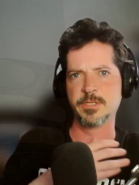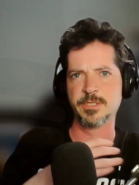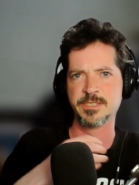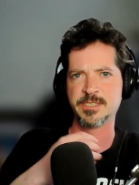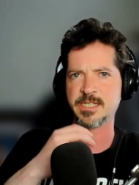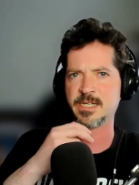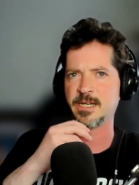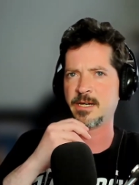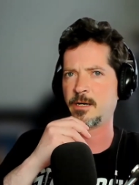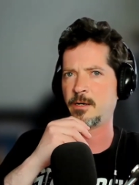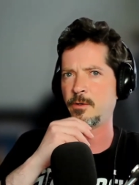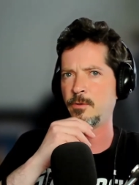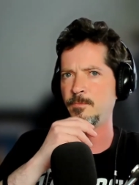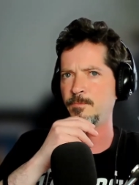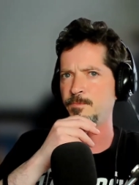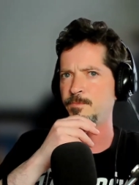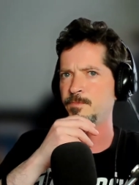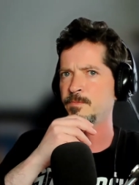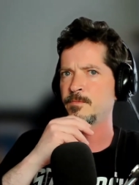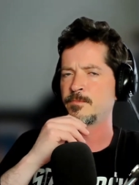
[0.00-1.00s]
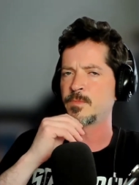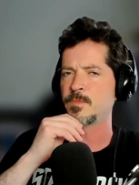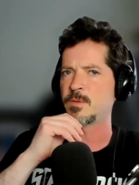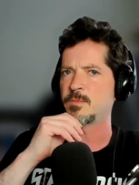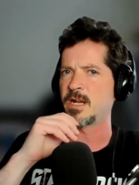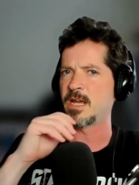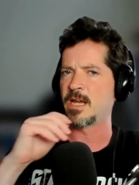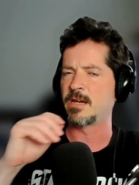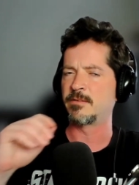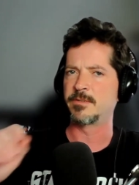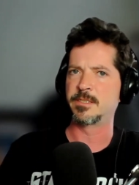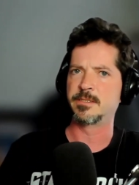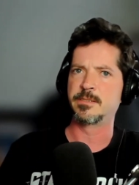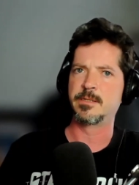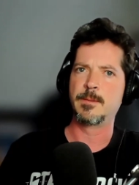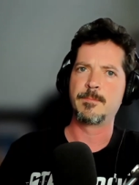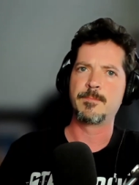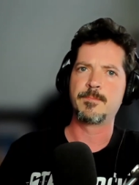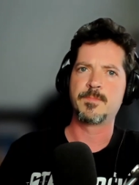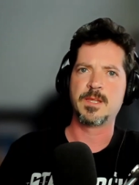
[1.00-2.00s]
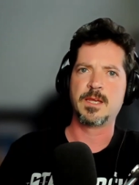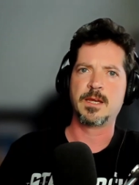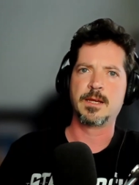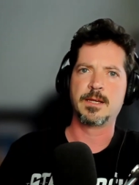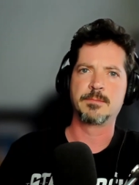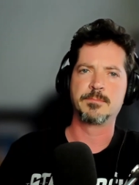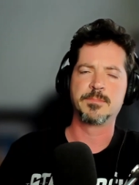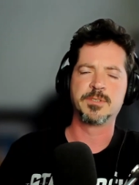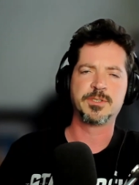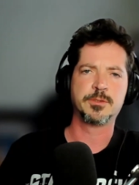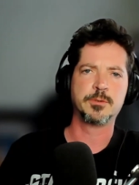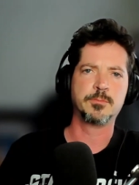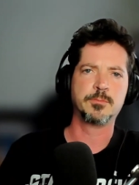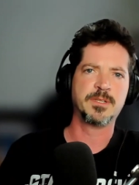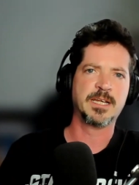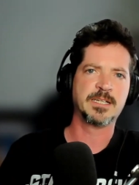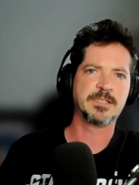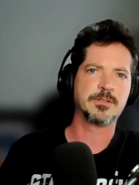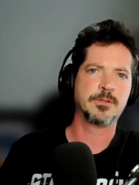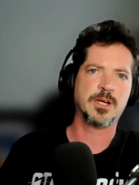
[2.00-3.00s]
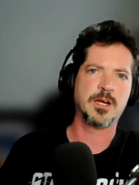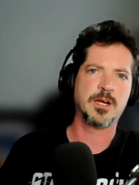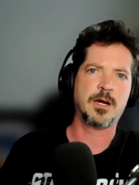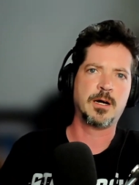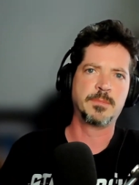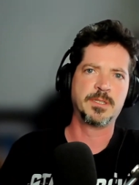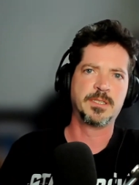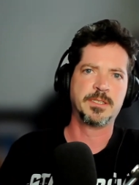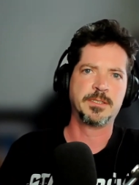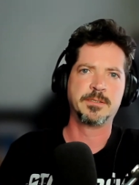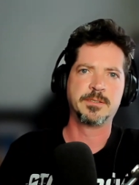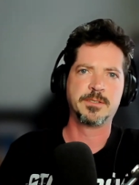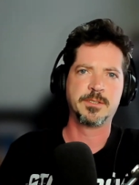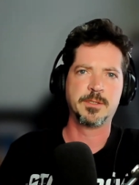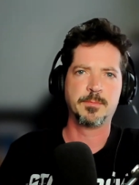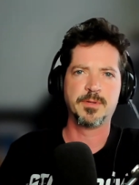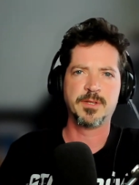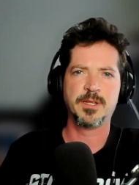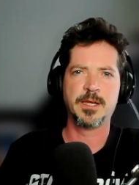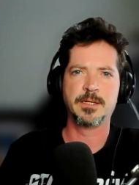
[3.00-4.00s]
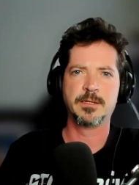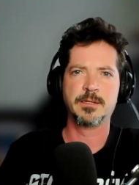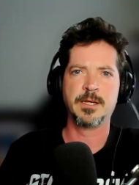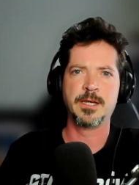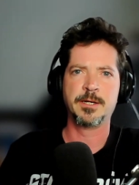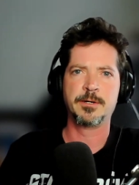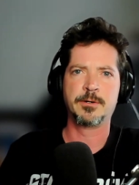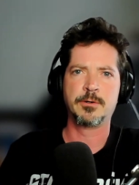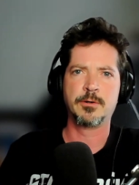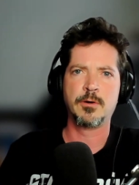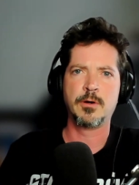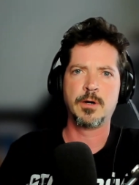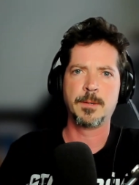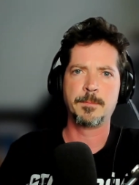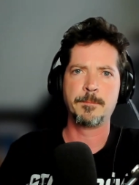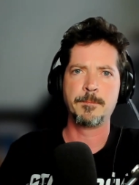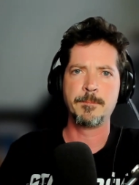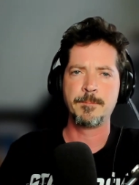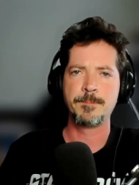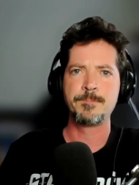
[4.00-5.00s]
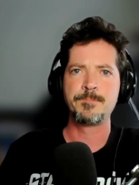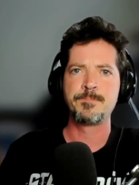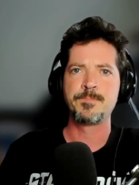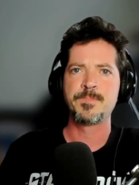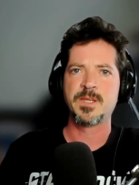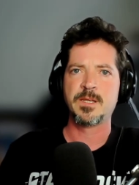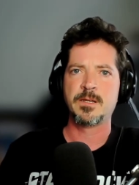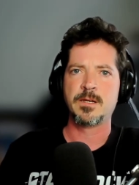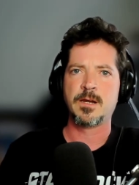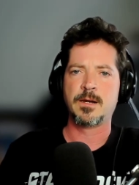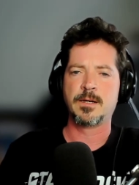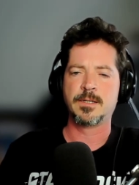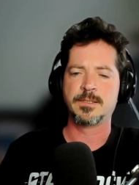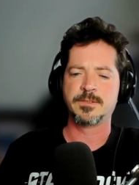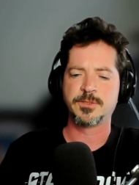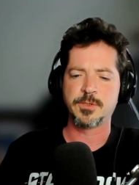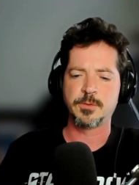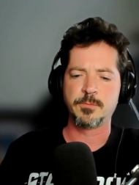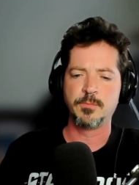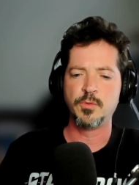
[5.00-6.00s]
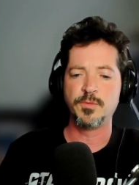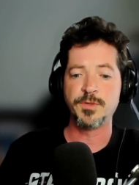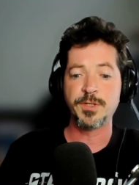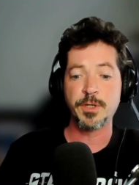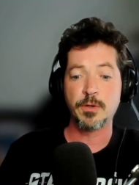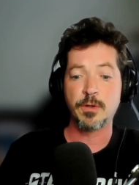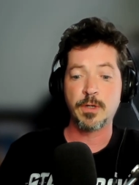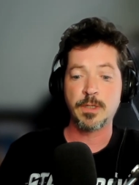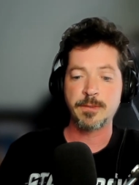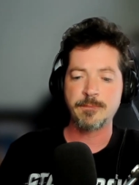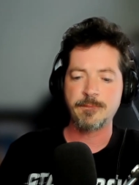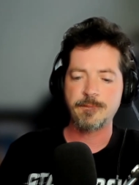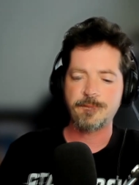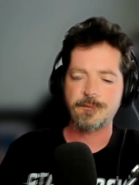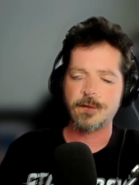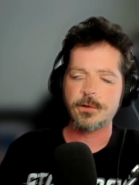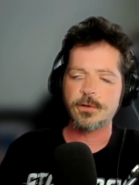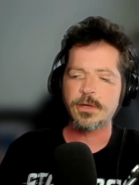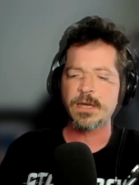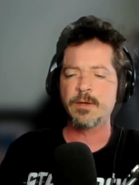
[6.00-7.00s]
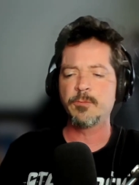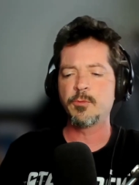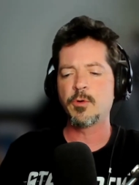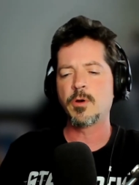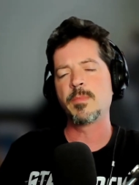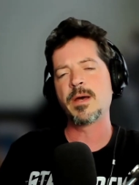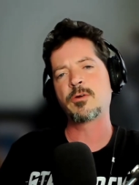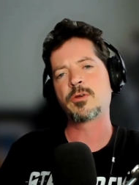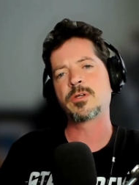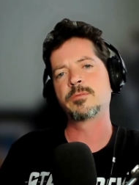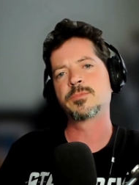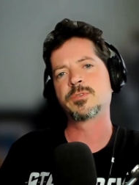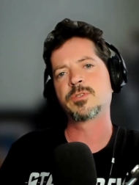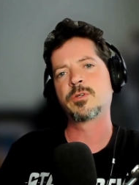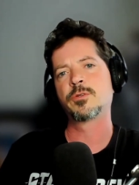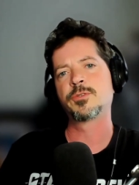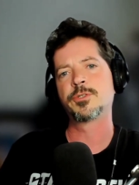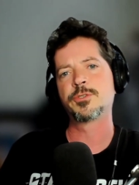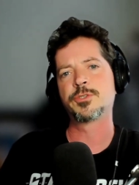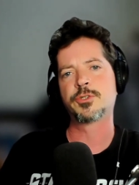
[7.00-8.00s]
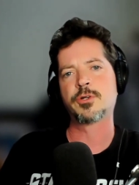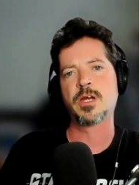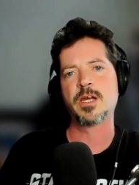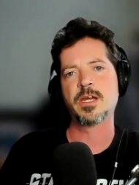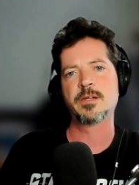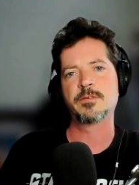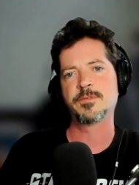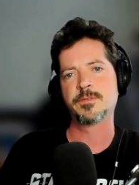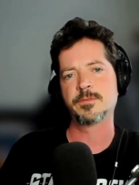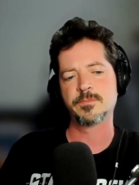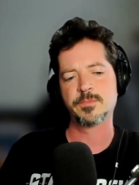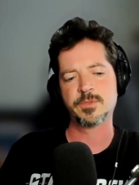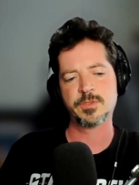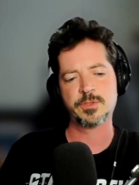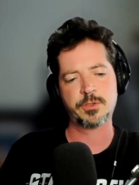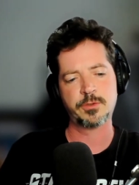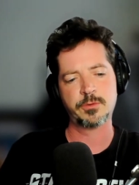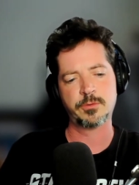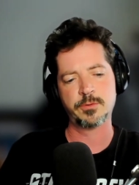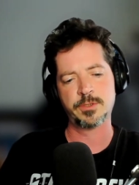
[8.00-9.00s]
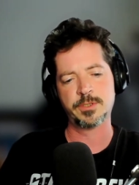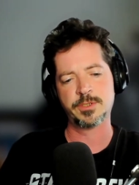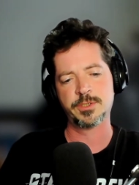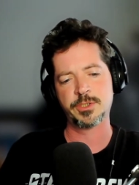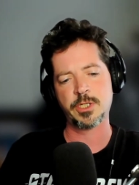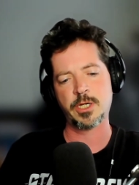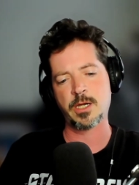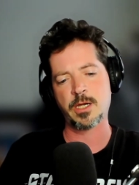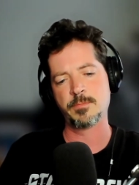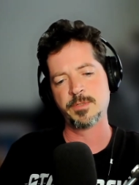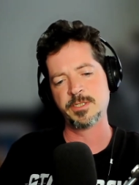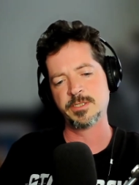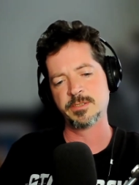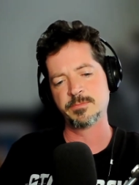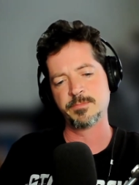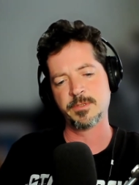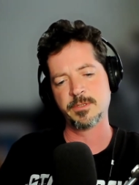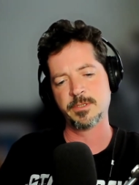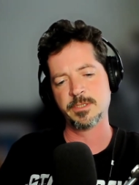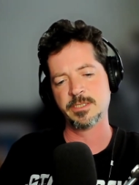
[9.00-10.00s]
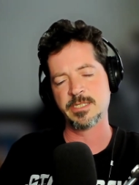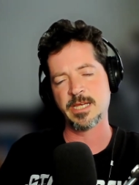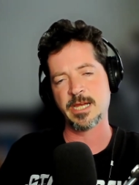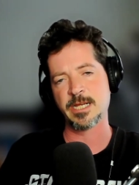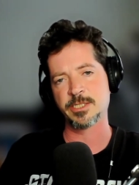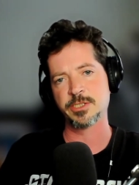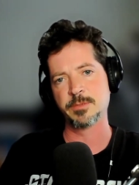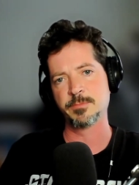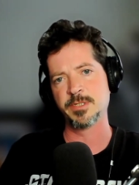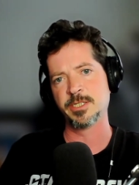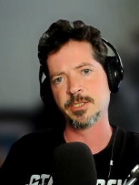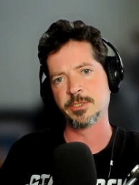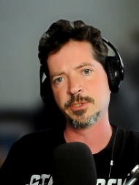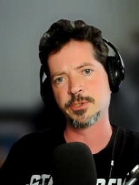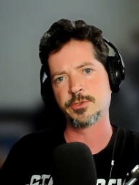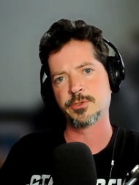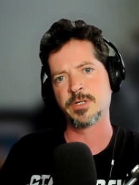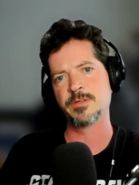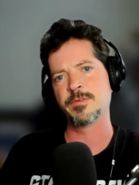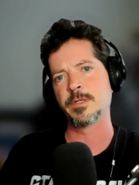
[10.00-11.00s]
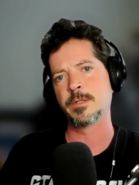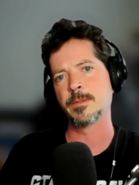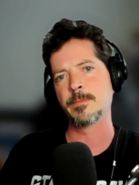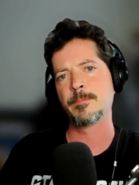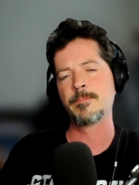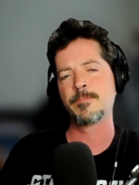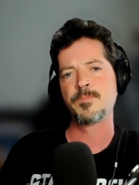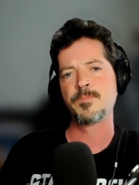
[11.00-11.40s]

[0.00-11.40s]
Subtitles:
really tell, but I'm assuming that's going to come into play later on. So moving on. Okay, well, Malcolm's on the drive to his job. He's actually being driven.